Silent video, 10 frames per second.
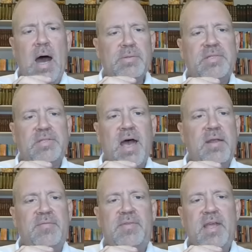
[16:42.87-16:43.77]

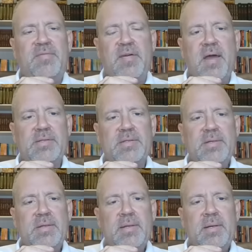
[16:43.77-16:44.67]
outside of
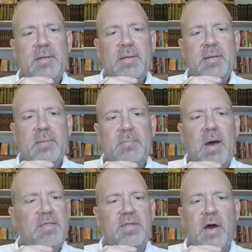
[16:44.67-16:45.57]
defense,
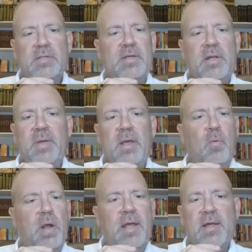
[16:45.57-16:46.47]
my thought's going to
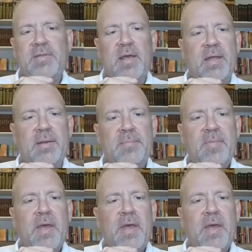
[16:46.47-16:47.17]
be, what are you thinking?